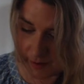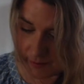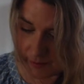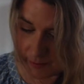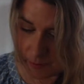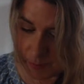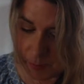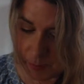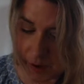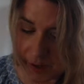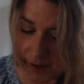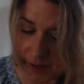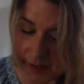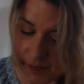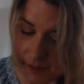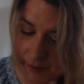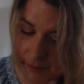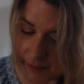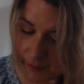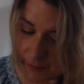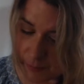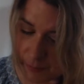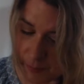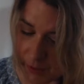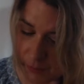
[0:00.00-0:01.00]
The blanket
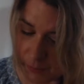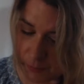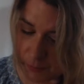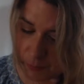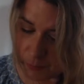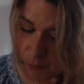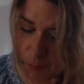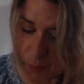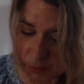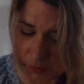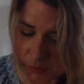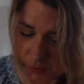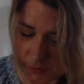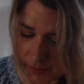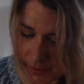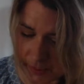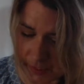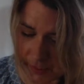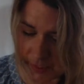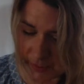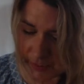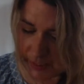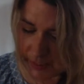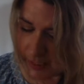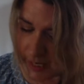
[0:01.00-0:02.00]
smelled
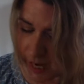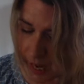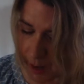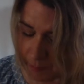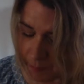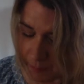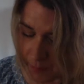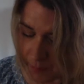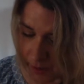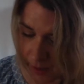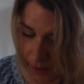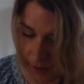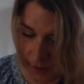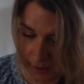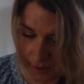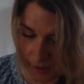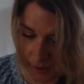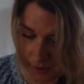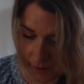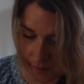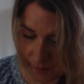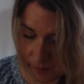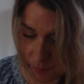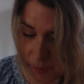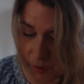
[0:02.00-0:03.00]
mossy and damp,
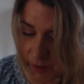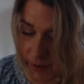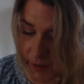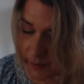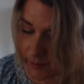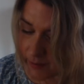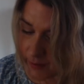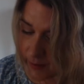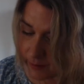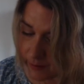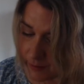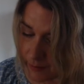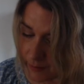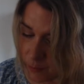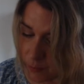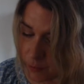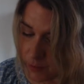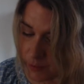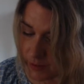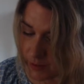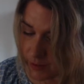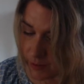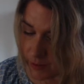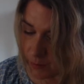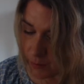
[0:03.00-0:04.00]
and the princess saw
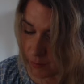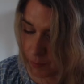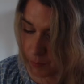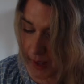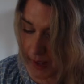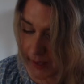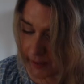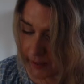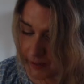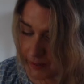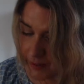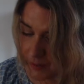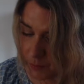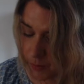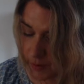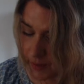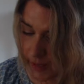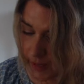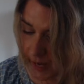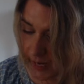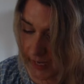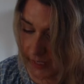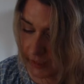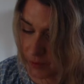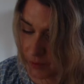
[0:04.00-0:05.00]
that it was patterned with
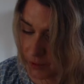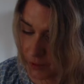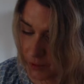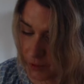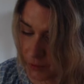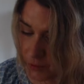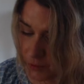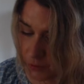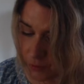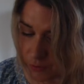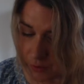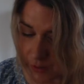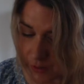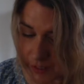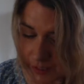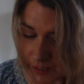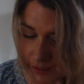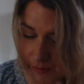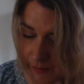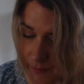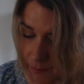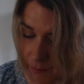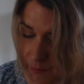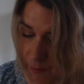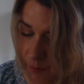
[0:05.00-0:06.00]
ancient
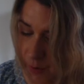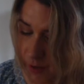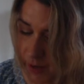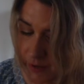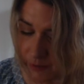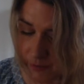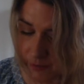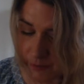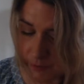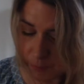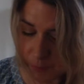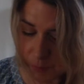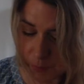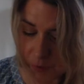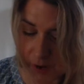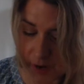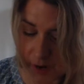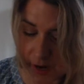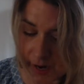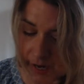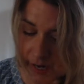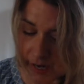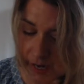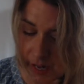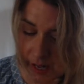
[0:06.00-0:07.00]
trees and birds of
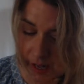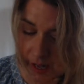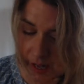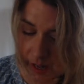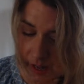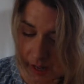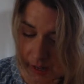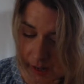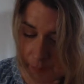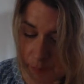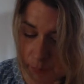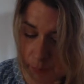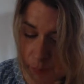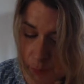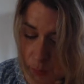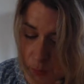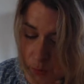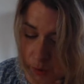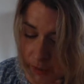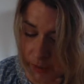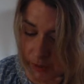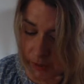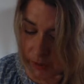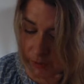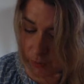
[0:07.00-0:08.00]
prey,
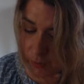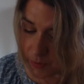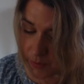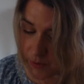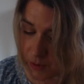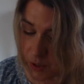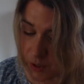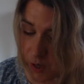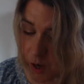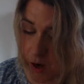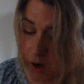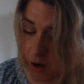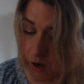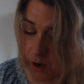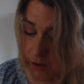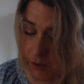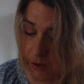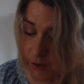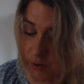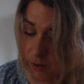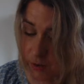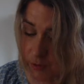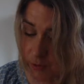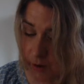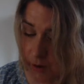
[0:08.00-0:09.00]
embroidered with dark
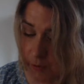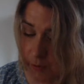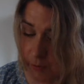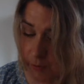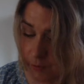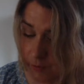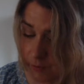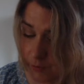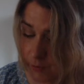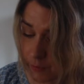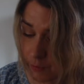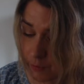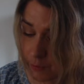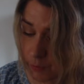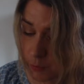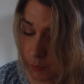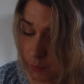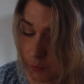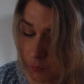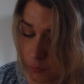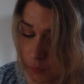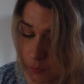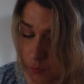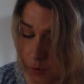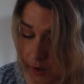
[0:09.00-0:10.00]
undergrowth and small
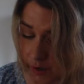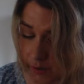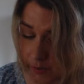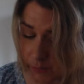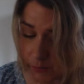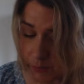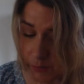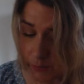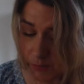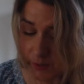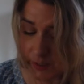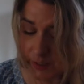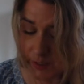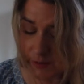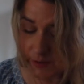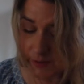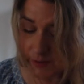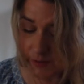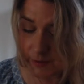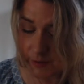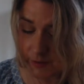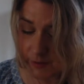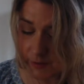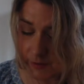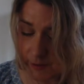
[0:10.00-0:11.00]
wild
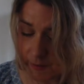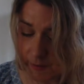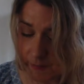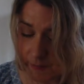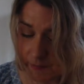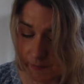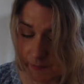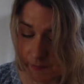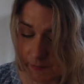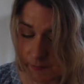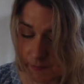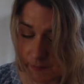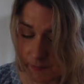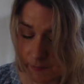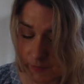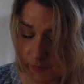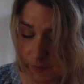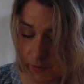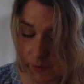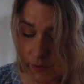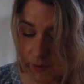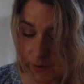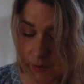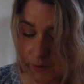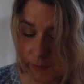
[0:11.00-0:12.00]
creatures.
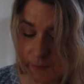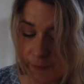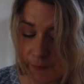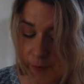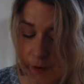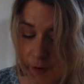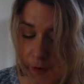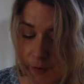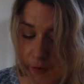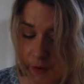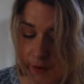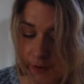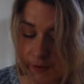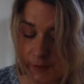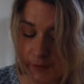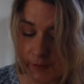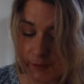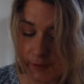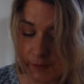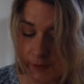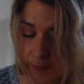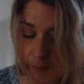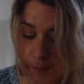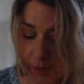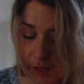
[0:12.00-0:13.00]
"The
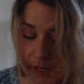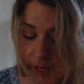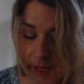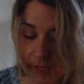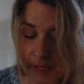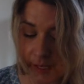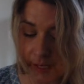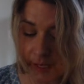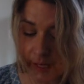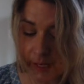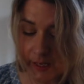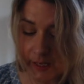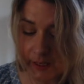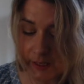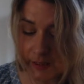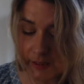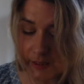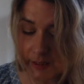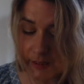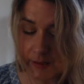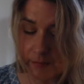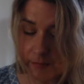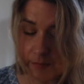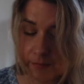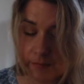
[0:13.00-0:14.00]
forest's
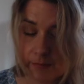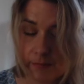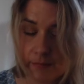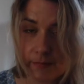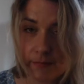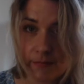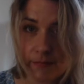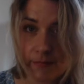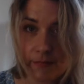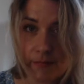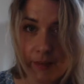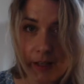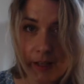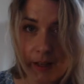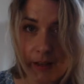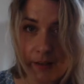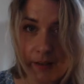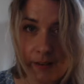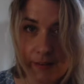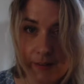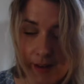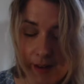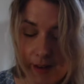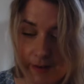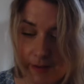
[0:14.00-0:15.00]
blanket," he
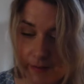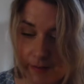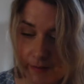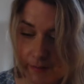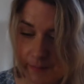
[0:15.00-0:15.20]
said.